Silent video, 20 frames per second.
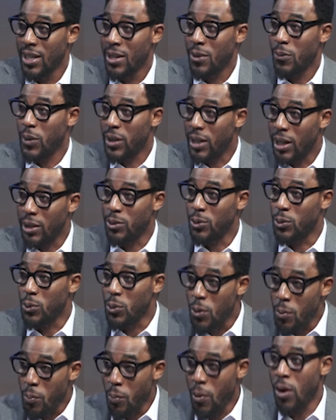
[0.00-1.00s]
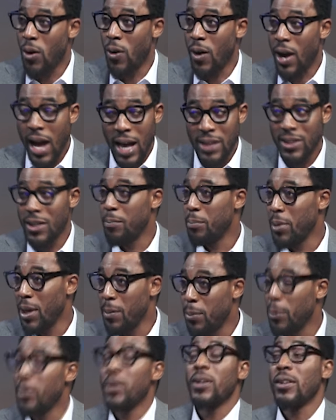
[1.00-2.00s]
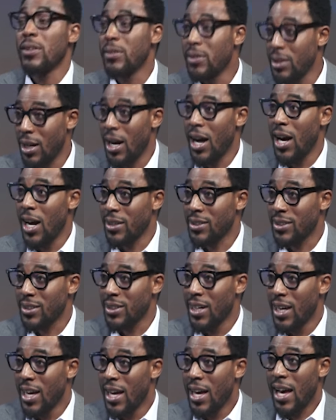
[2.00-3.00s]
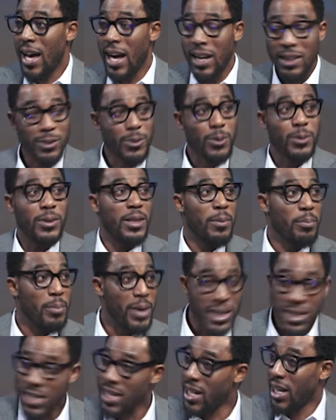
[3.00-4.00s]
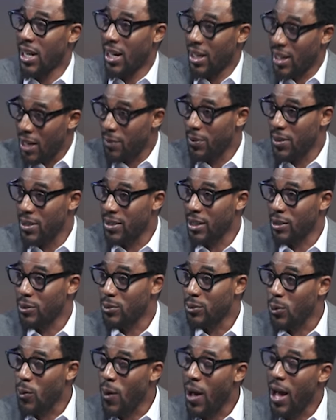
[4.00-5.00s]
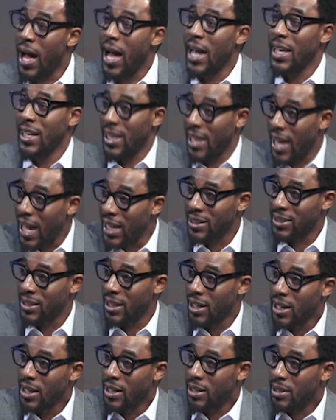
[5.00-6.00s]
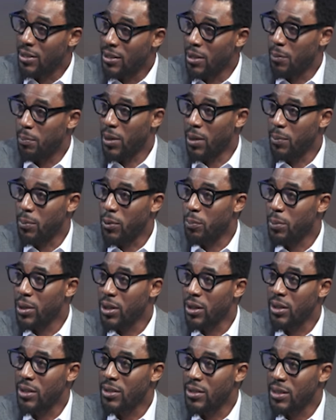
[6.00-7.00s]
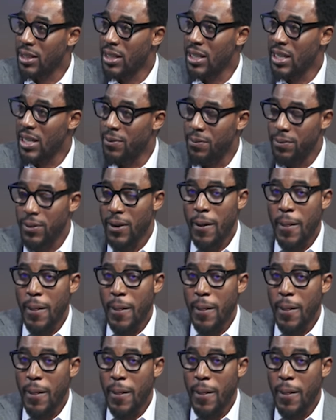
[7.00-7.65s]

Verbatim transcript: We can do more as a people, including us, including the media and everything, to highlight the people. Because if